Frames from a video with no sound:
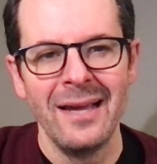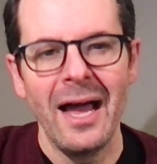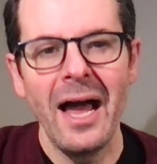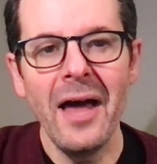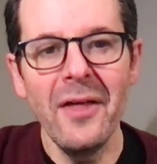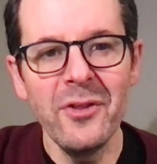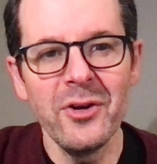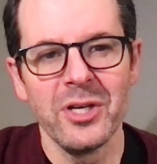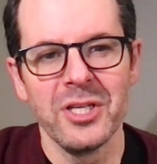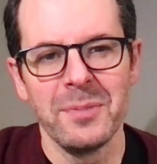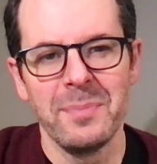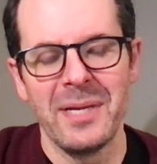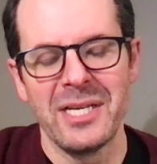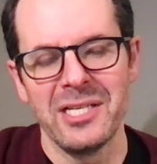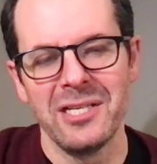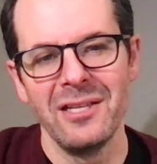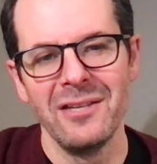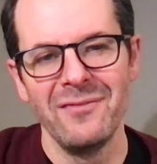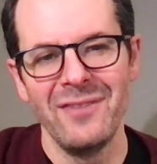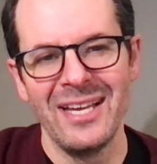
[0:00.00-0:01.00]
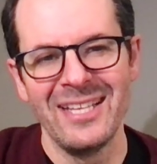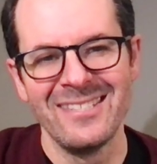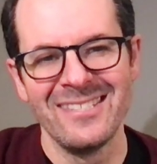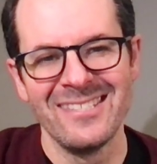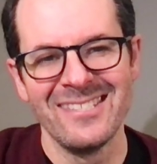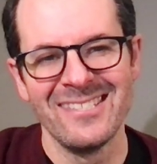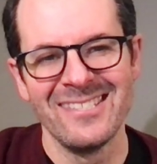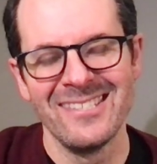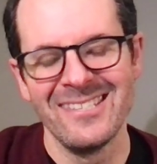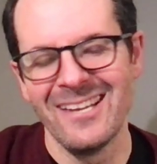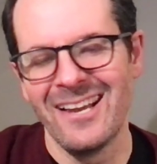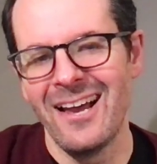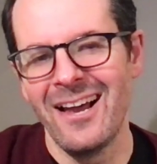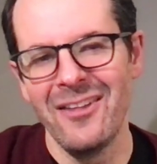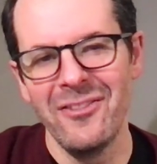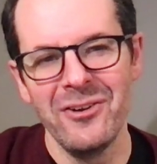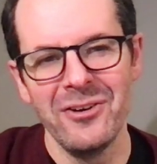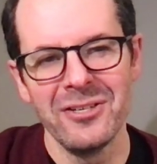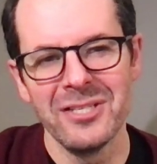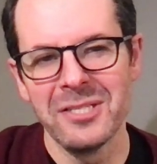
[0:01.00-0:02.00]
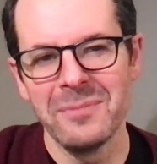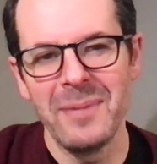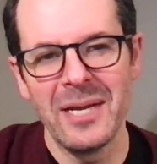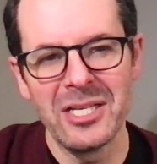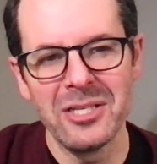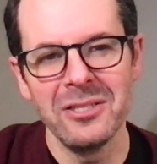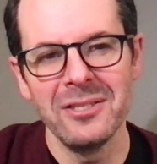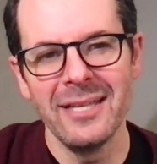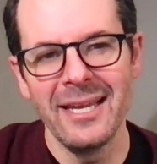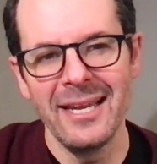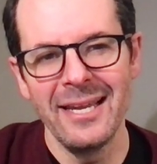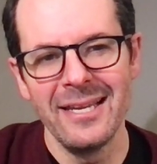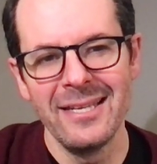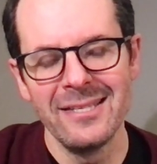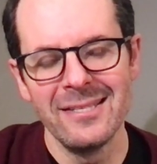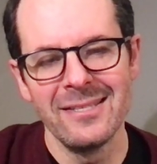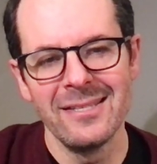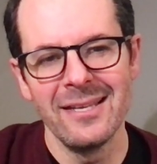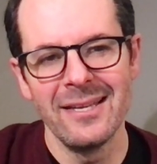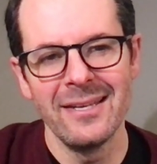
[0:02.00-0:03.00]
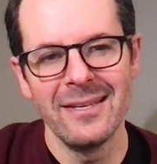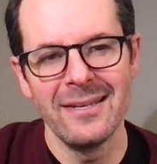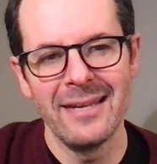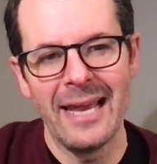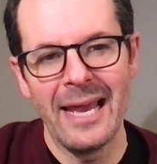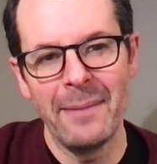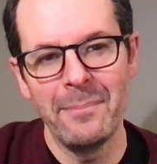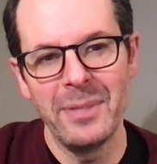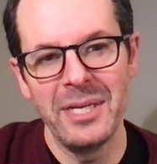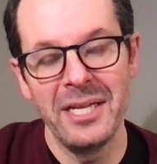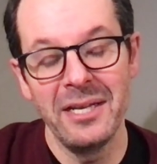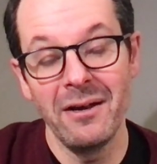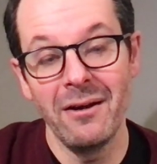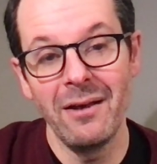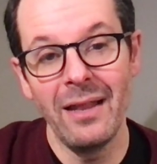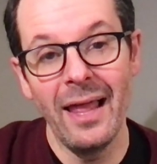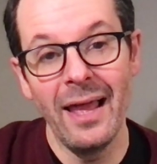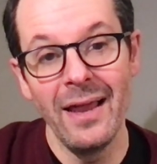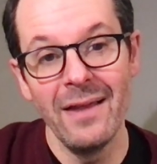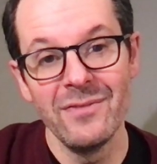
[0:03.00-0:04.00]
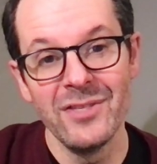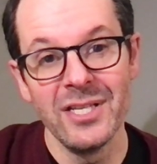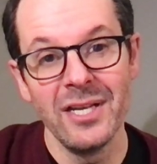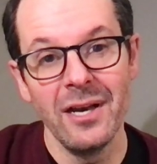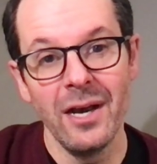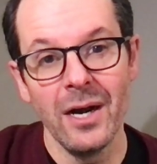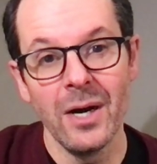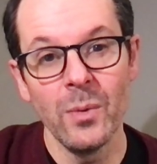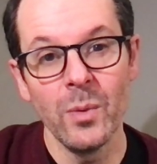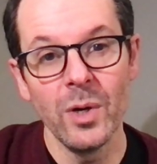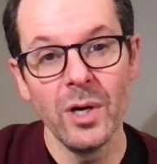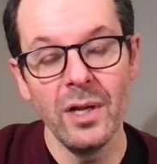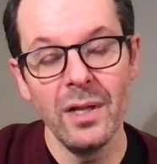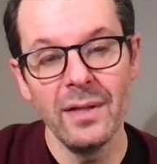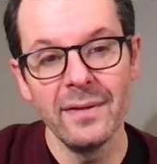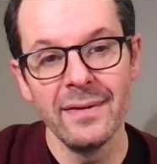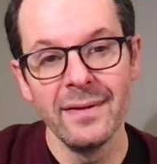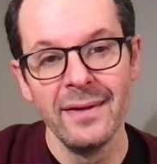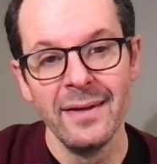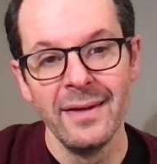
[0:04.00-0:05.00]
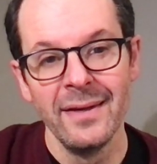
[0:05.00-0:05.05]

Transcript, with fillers: other special events, other special days that happen in our lives and in our world.